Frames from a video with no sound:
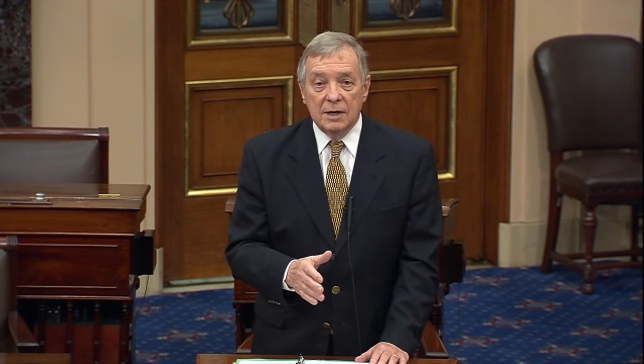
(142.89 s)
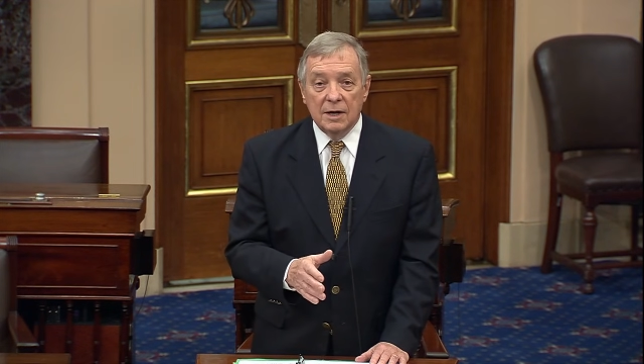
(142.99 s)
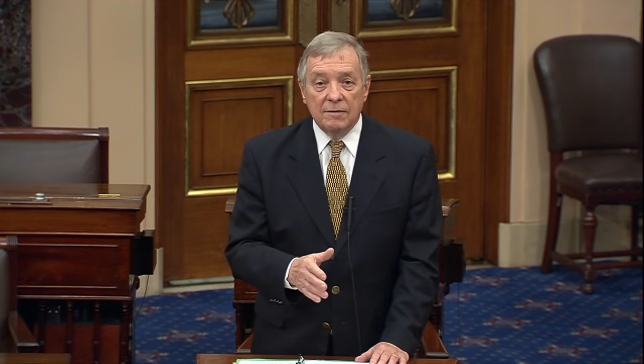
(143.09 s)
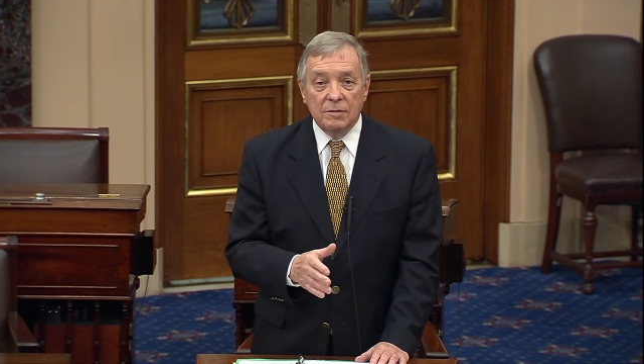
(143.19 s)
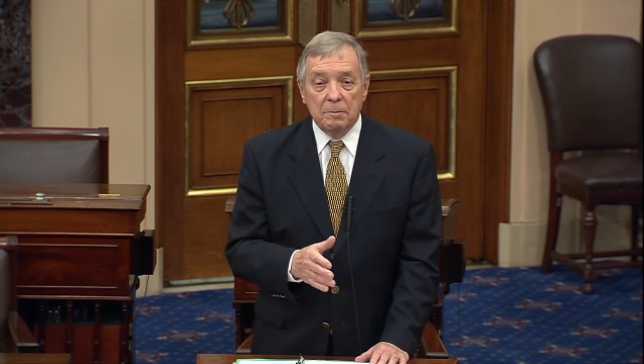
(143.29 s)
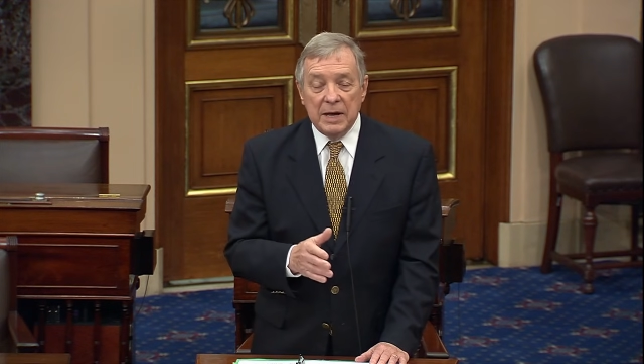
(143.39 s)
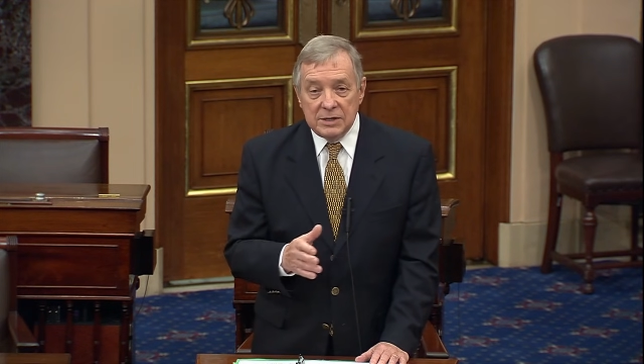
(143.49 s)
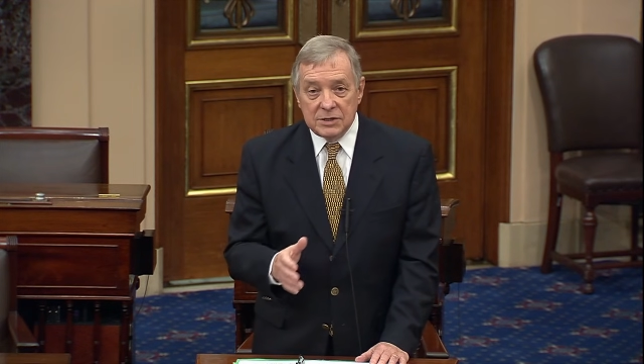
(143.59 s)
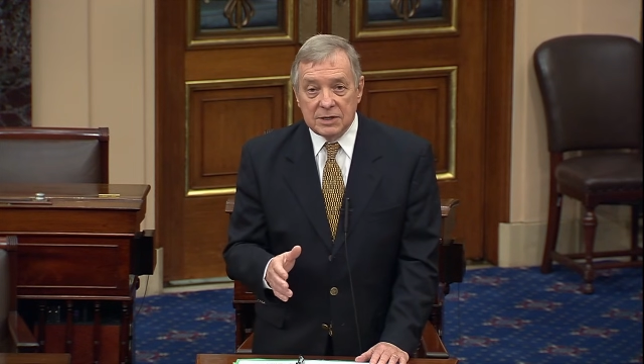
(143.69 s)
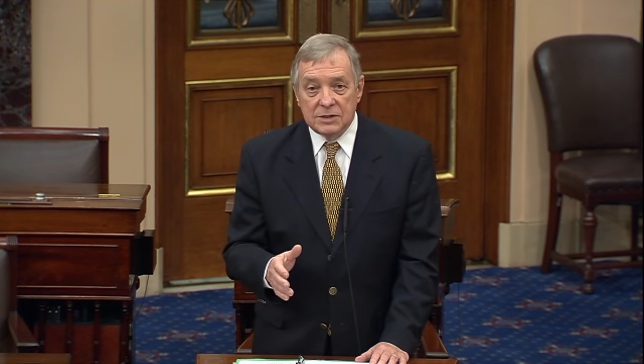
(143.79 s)
of the
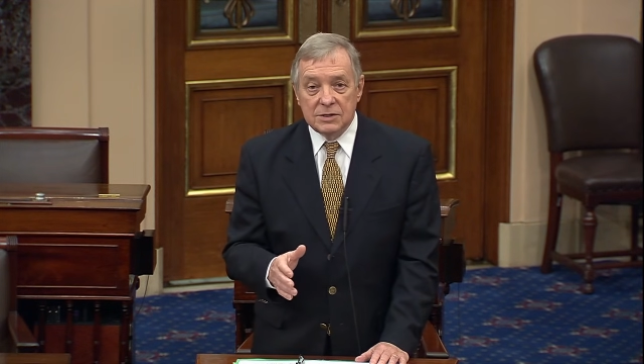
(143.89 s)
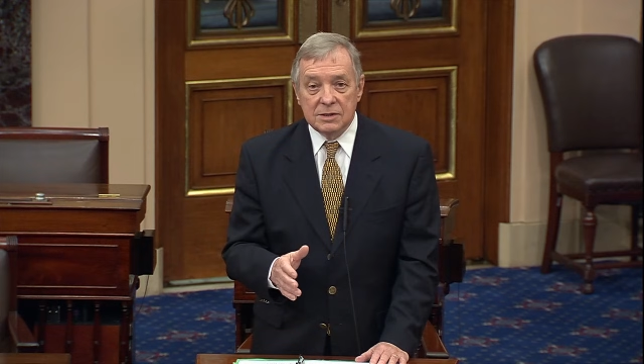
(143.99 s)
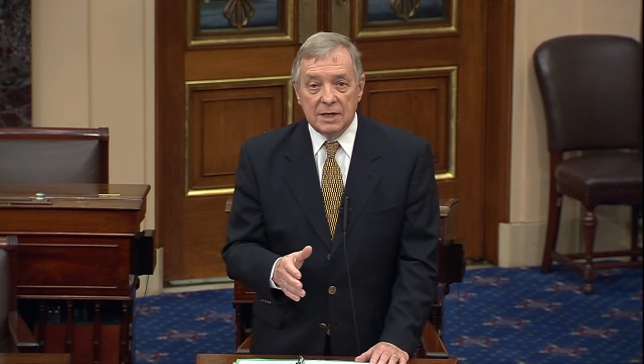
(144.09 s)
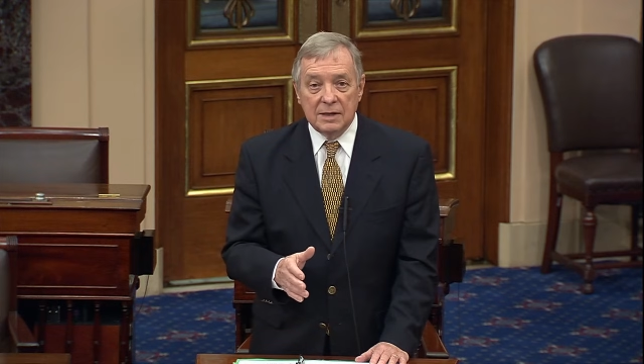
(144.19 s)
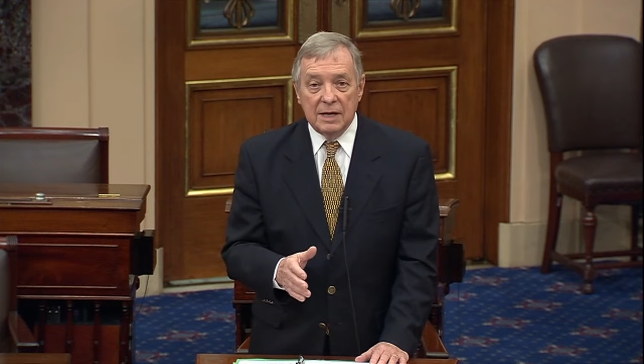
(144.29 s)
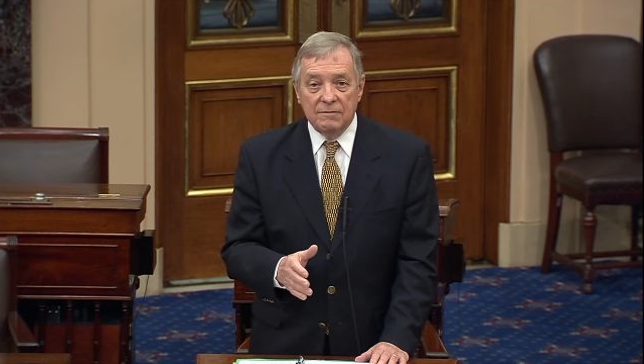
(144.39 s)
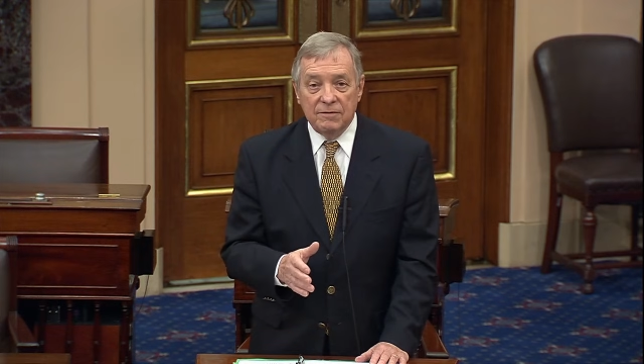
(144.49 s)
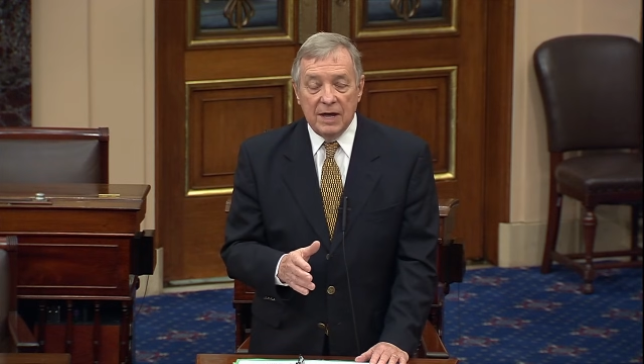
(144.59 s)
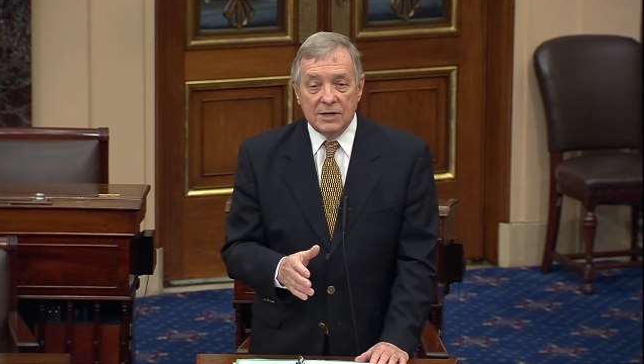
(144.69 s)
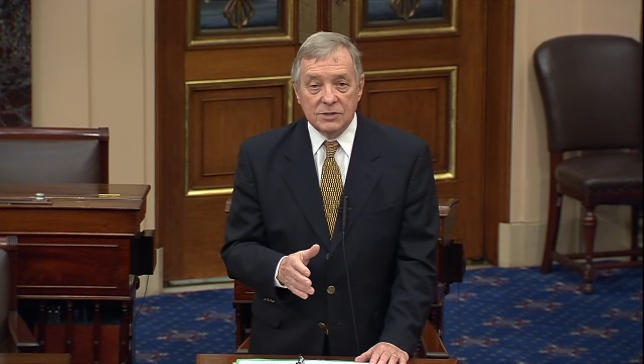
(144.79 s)
basics that they
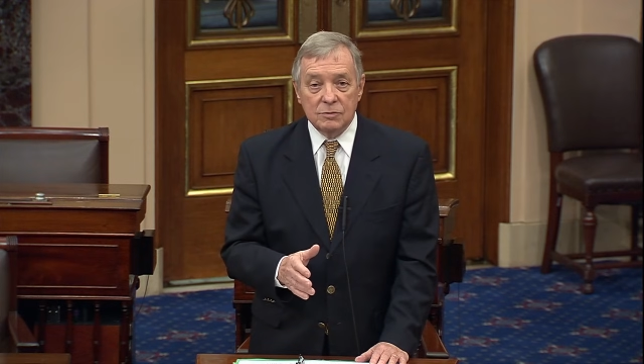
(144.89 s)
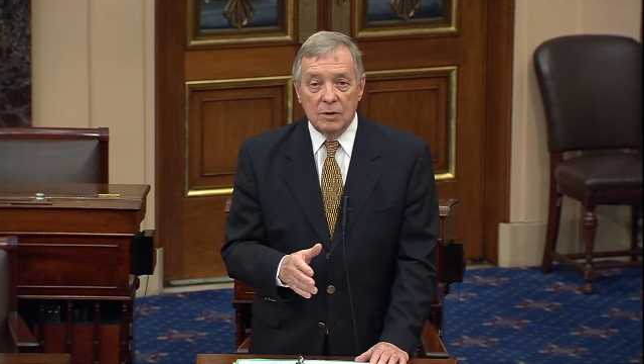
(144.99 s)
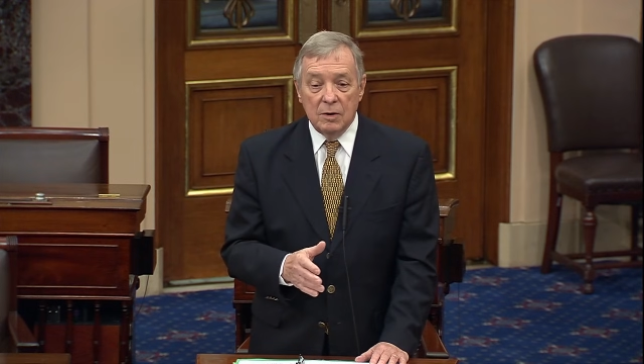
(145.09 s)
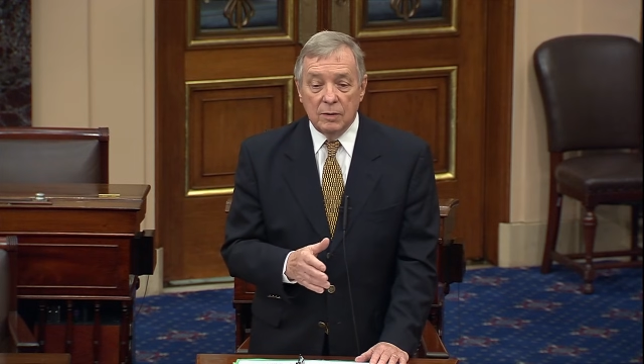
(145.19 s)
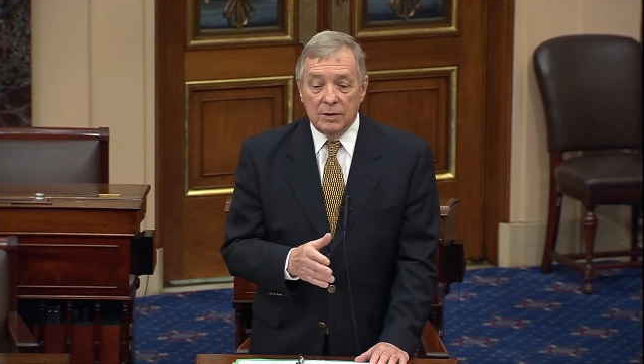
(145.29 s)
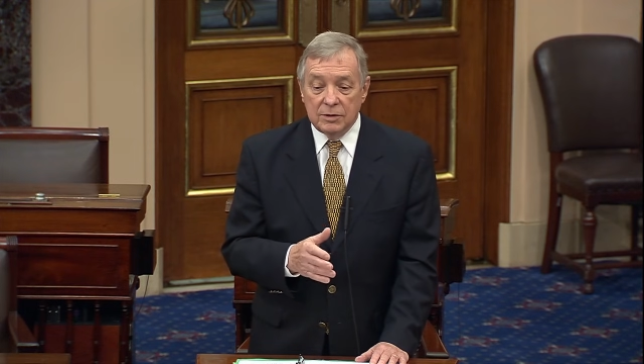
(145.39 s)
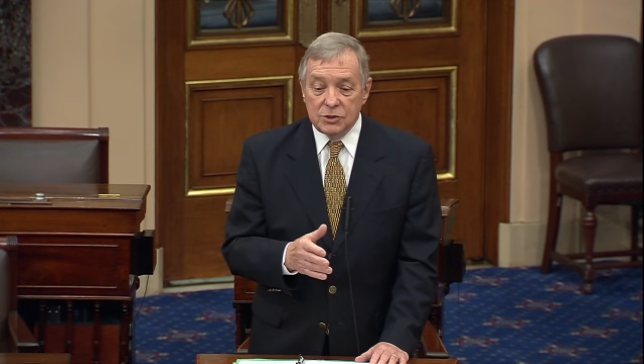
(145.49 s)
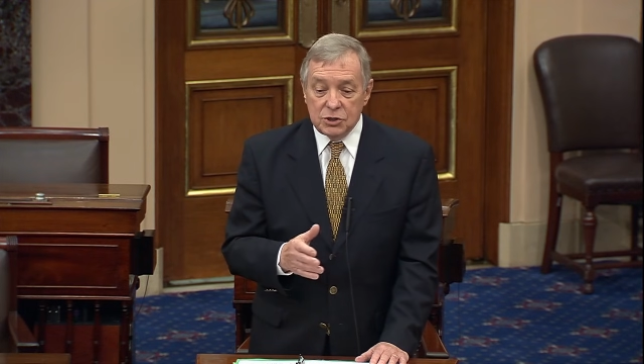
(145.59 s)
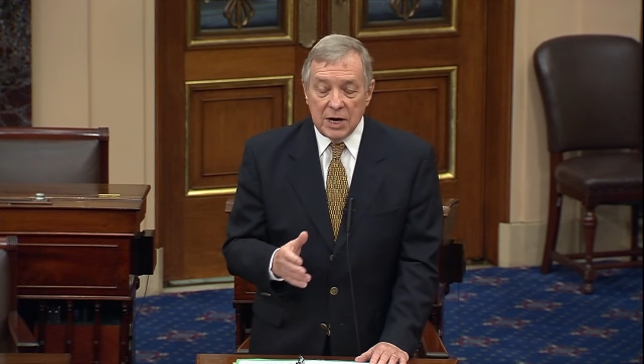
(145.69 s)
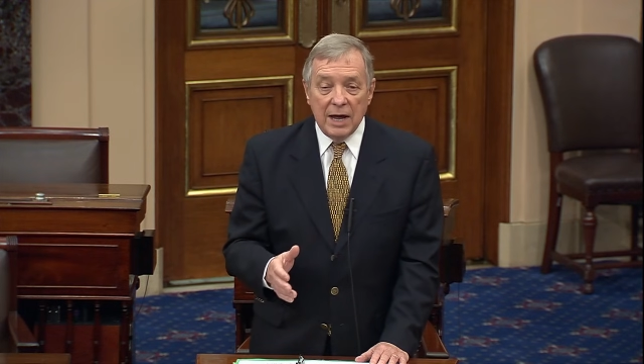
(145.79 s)
face, whether it's
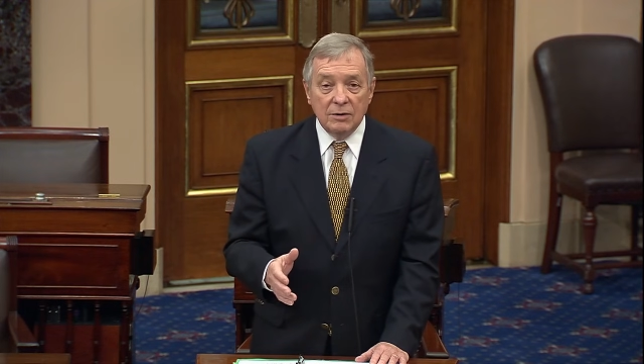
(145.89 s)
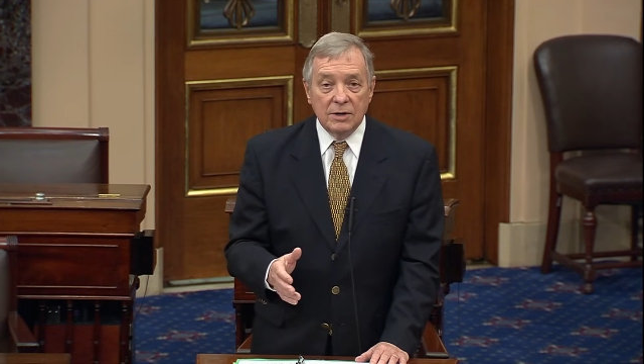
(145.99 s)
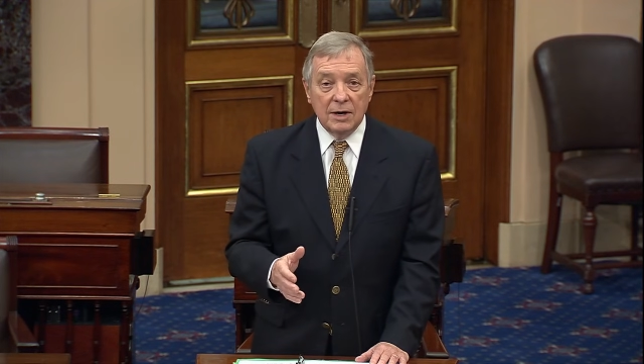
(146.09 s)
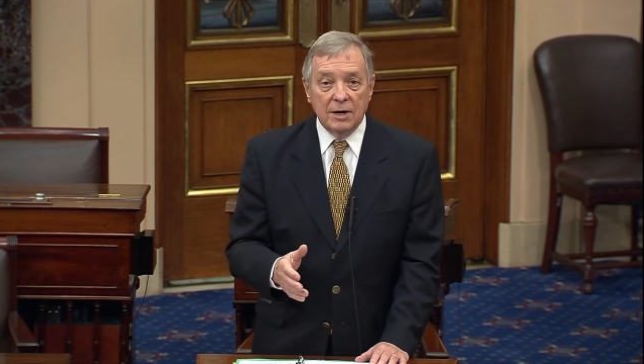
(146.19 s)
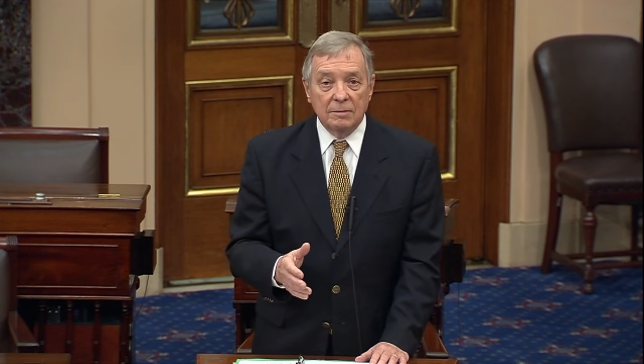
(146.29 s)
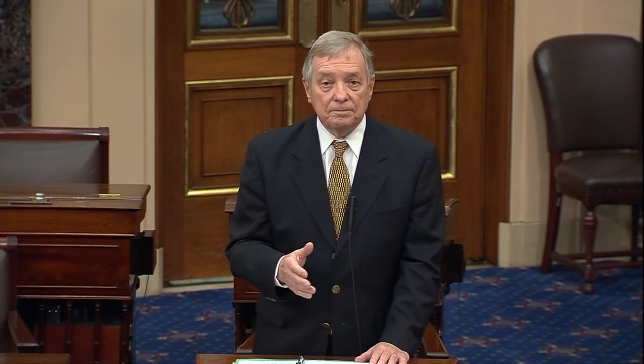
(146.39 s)
childcare